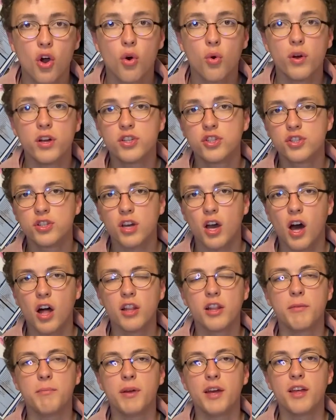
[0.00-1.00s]
which I'll
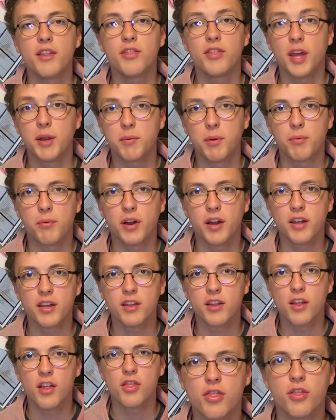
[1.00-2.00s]
admit they were right.
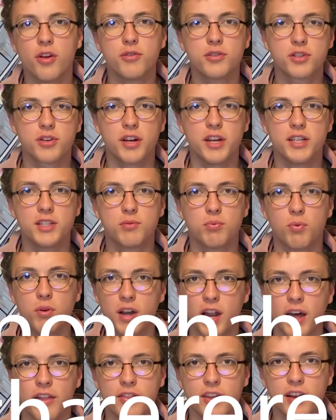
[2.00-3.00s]
Those grades were
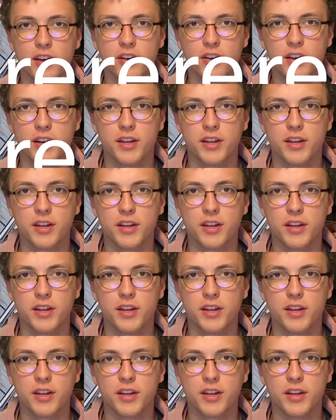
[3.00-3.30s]
not that great.